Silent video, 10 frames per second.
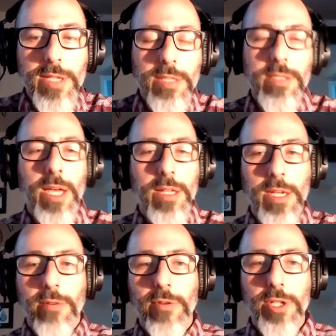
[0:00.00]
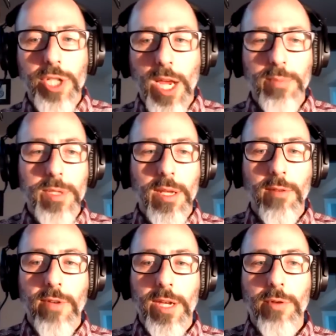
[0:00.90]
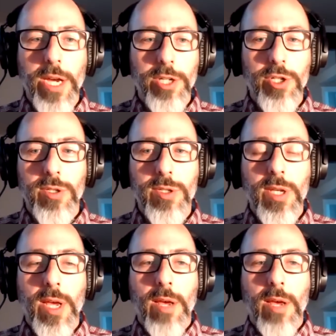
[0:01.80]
and slightly different shapes and configurations.